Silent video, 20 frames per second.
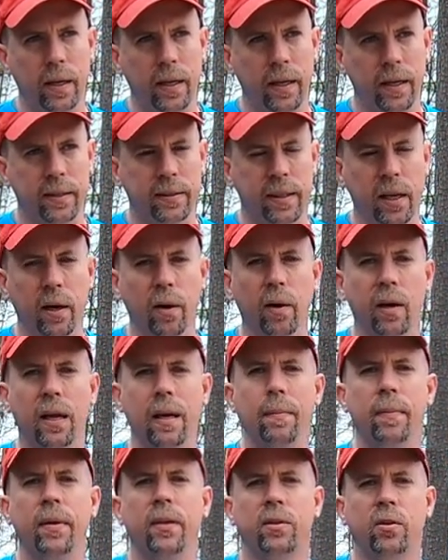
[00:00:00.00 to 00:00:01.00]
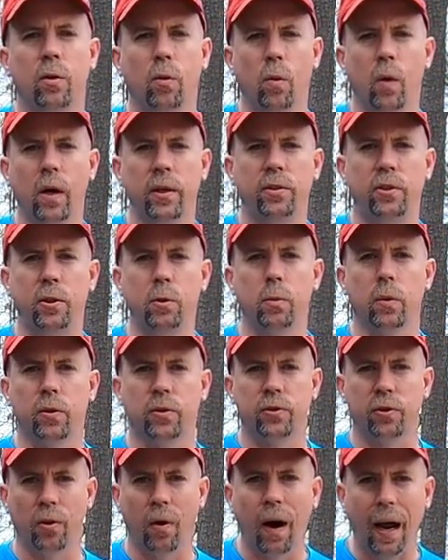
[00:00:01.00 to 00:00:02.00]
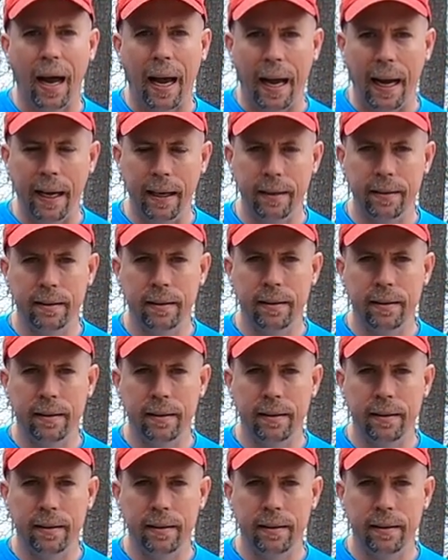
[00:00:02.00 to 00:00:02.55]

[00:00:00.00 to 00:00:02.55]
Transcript: is there a limit to what you will try?